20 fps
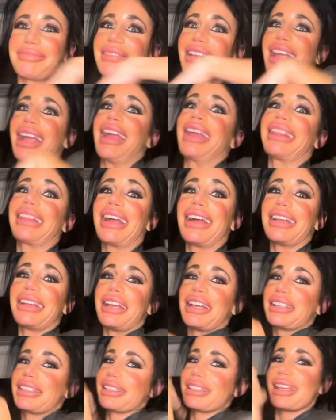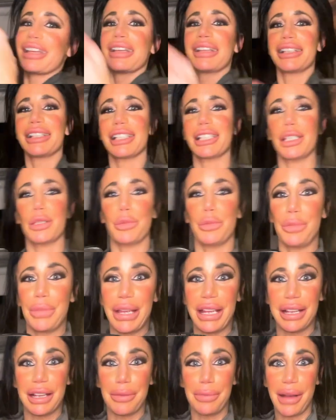And let us
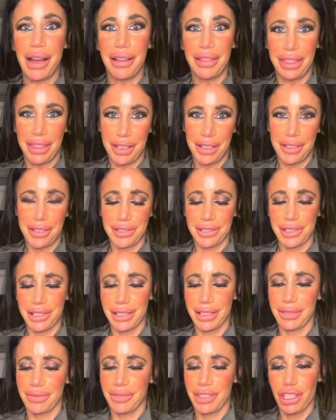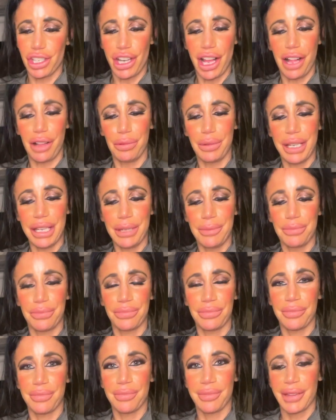speak about those, shall we?
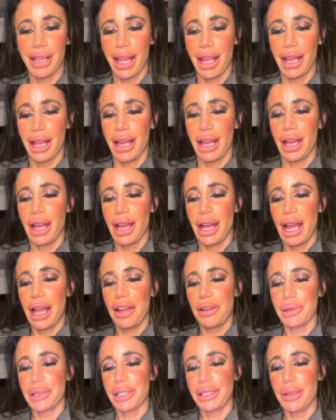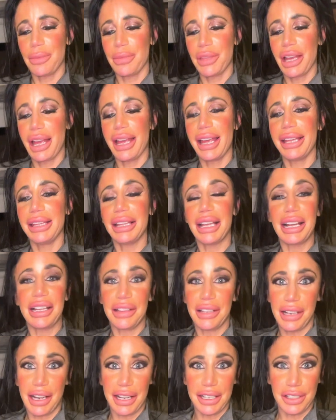There was the headline
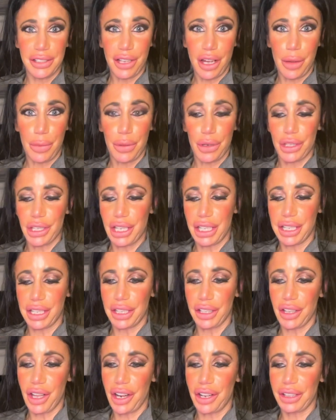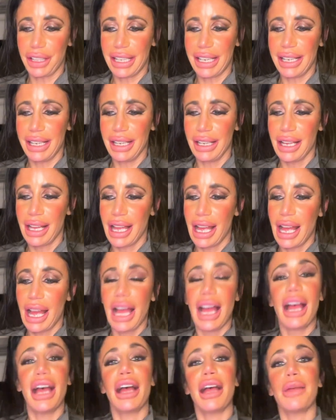that I saw particularly,
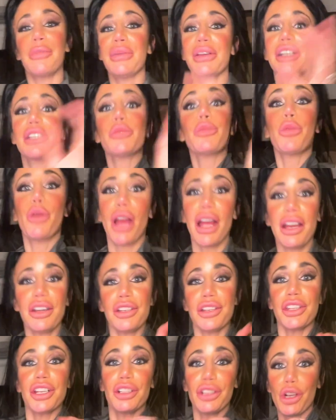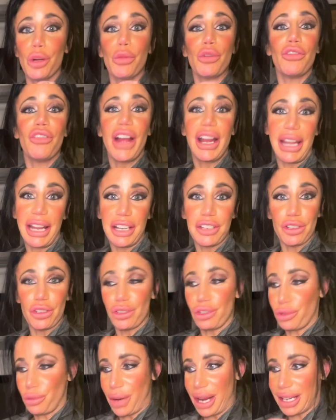because prior to the global financial
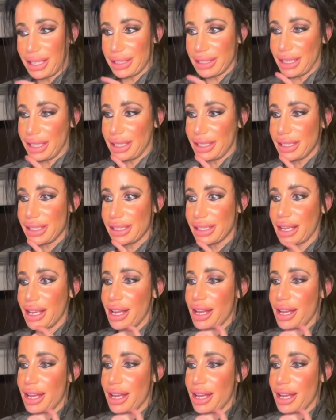crisis,